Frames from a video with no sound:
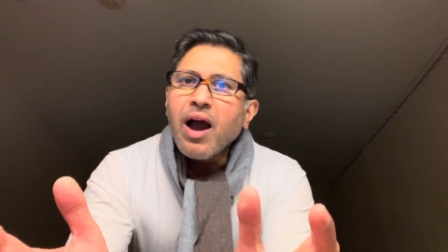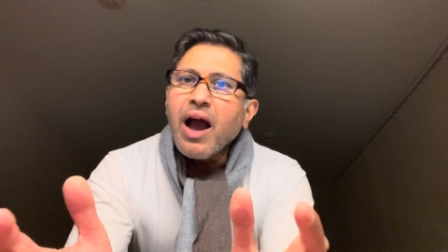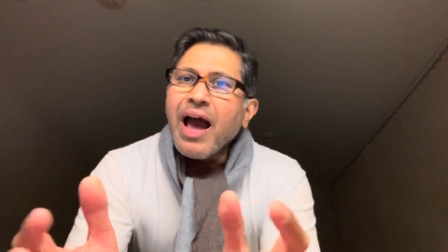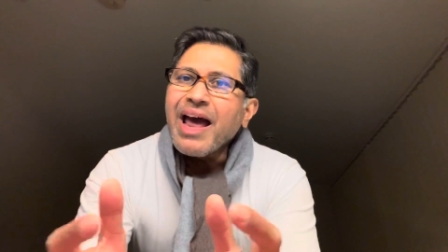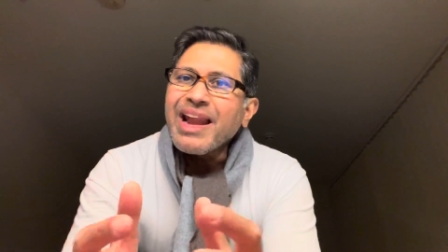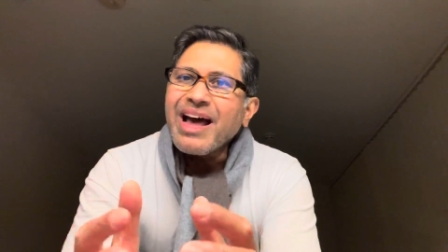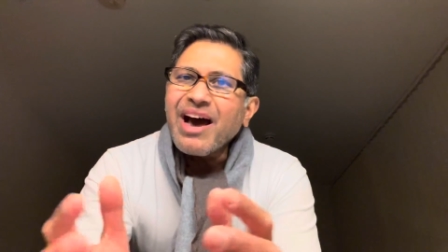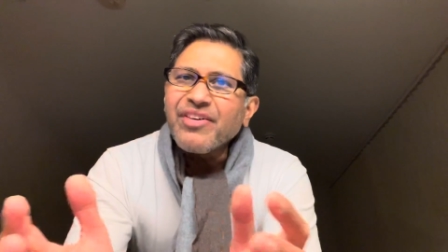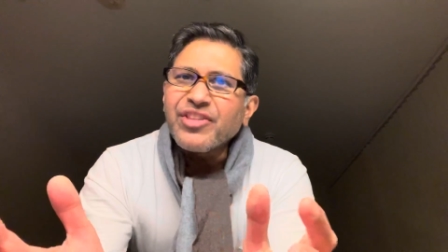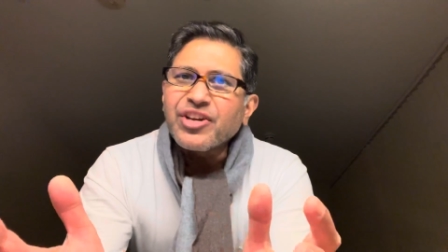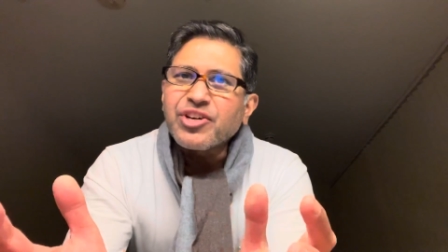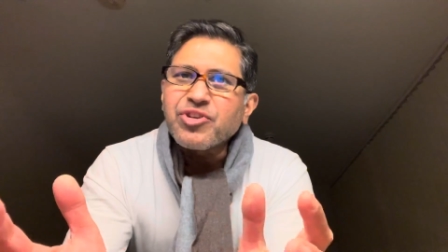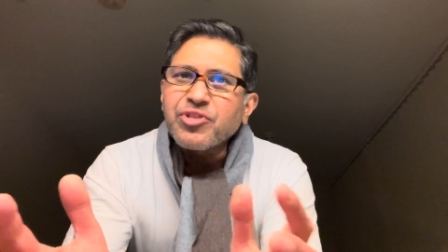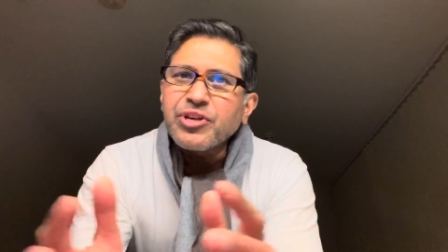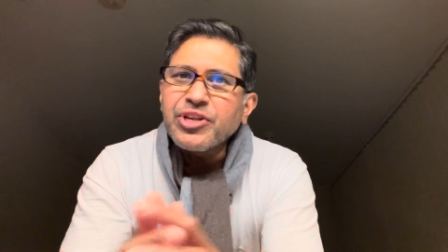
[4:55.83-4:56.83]
and other
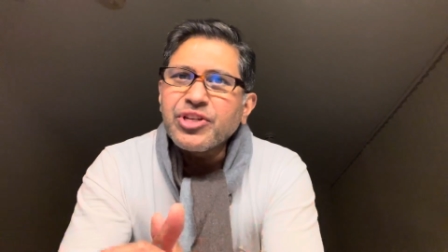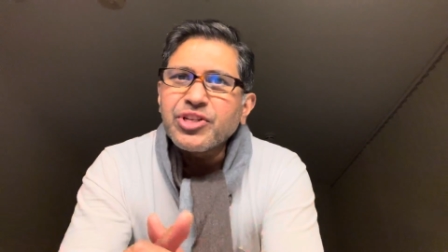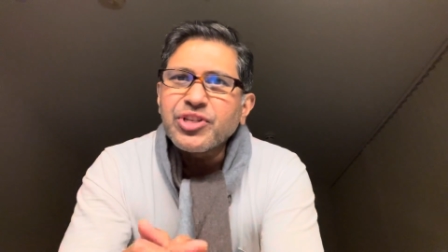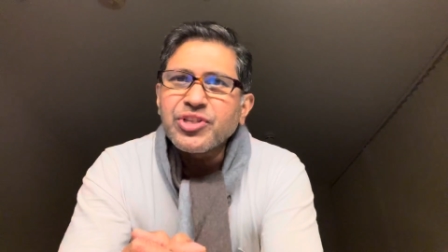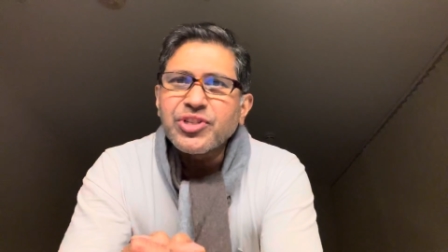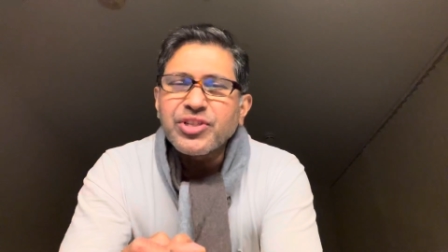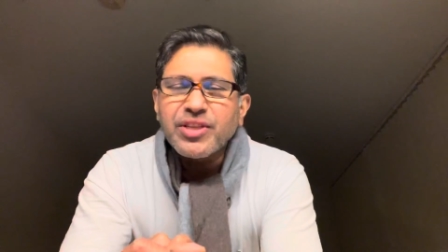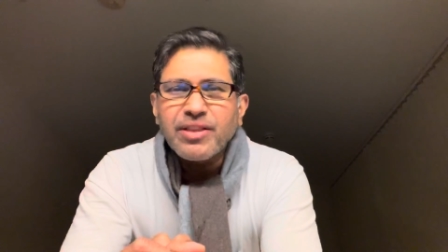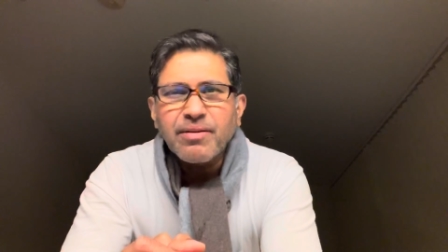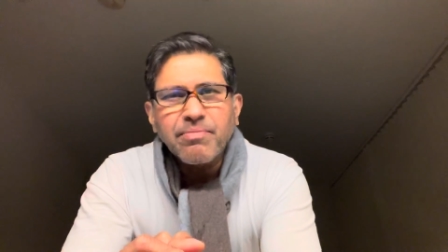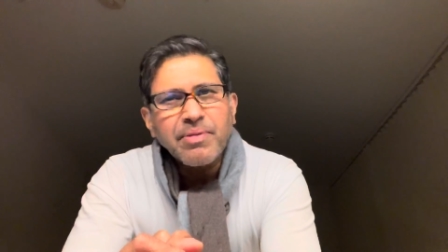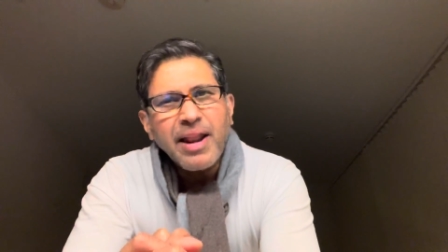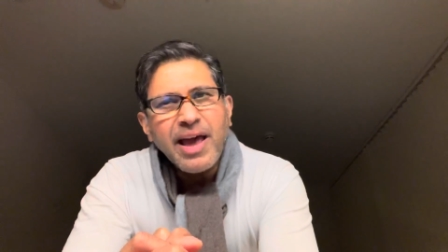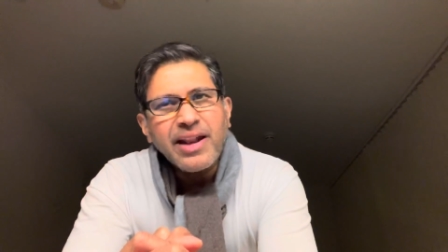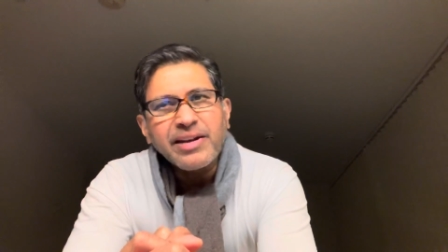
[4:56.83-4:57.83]
creatures on the
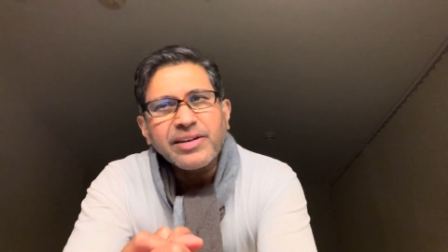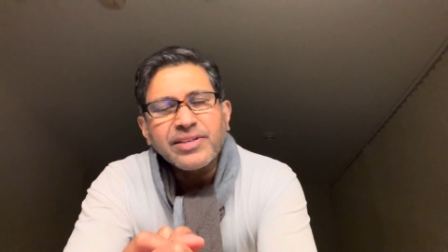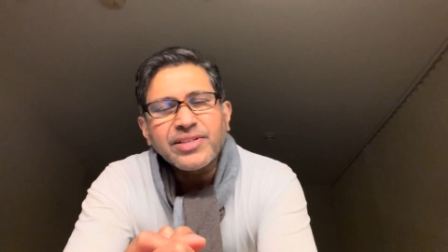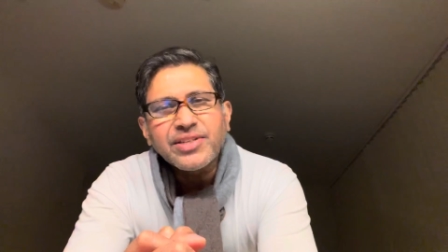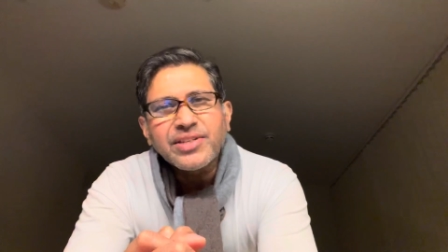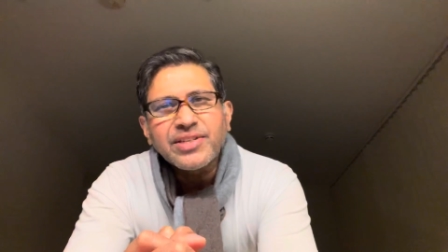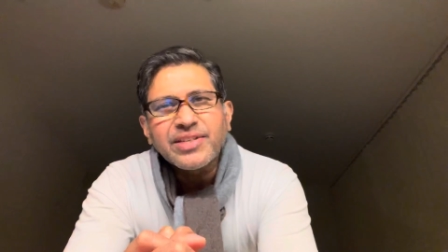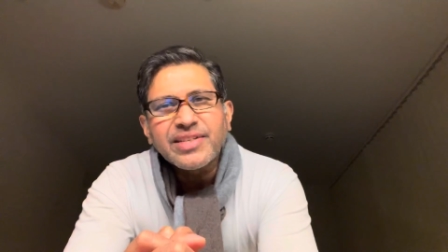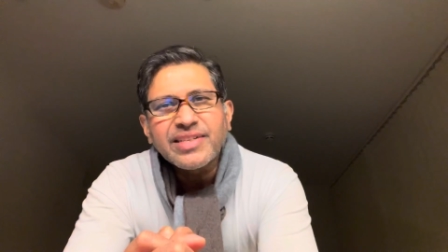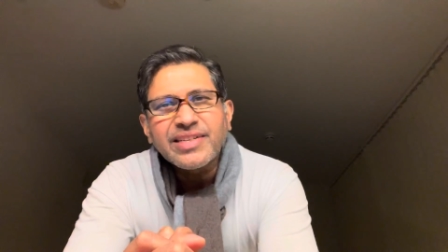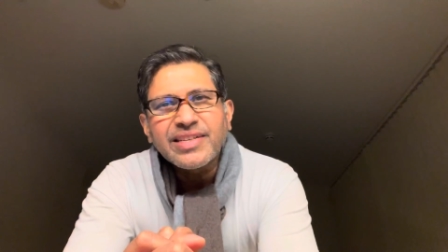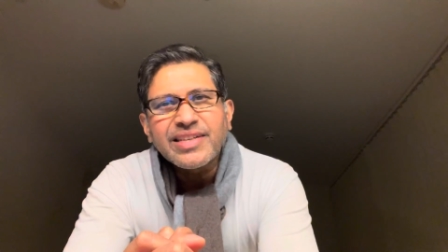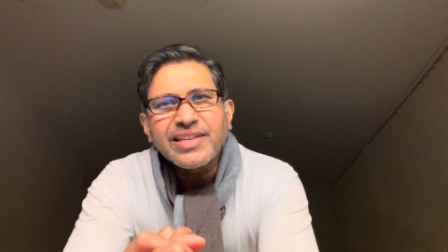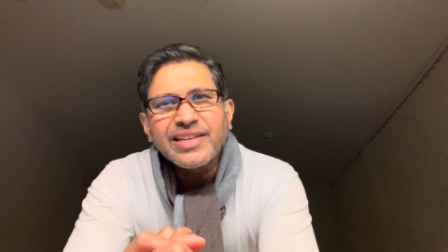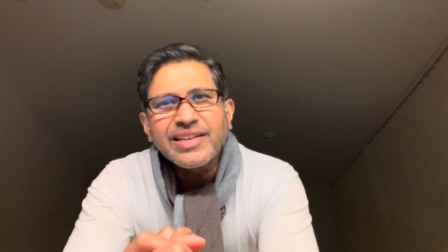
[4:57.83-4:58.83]
planet
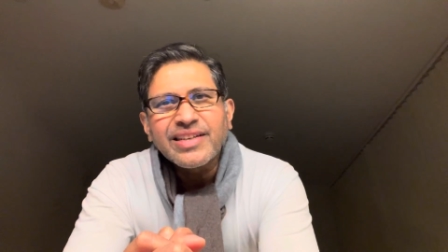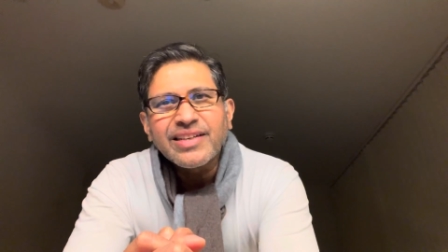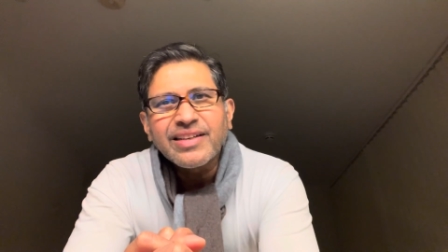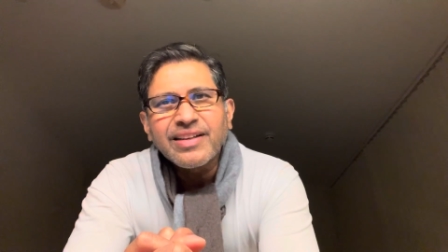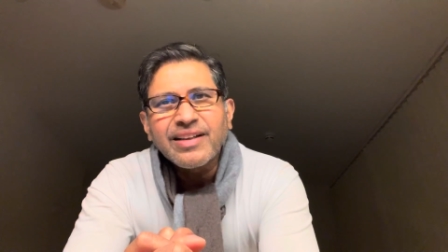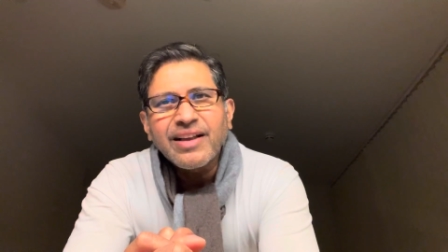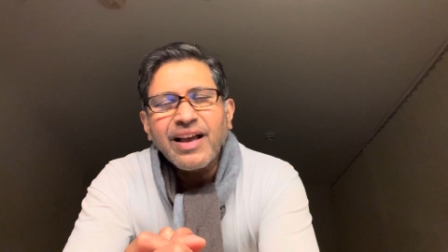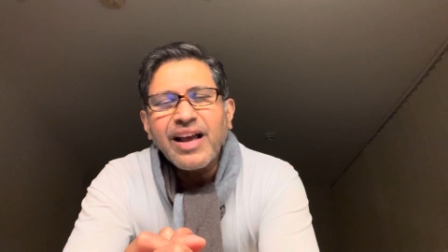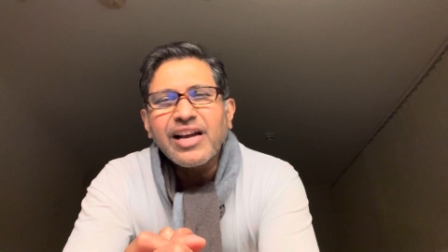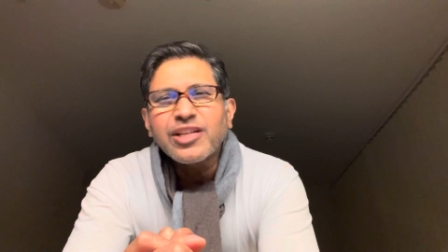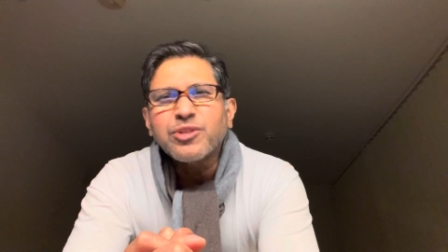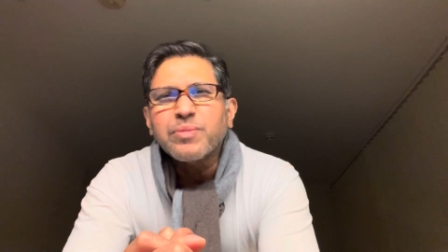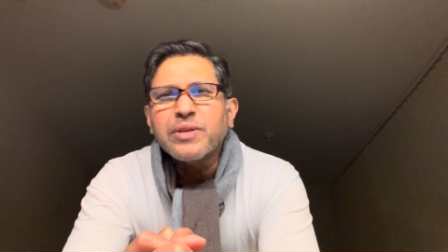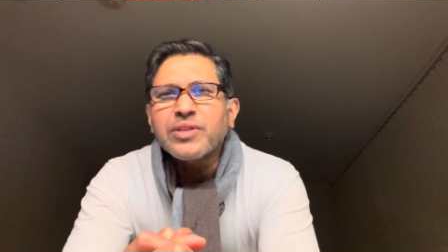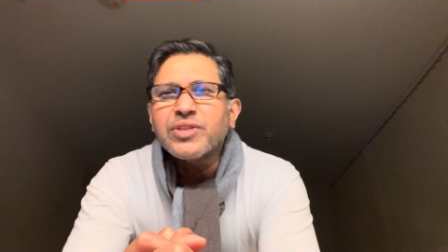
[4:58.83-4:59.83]
has been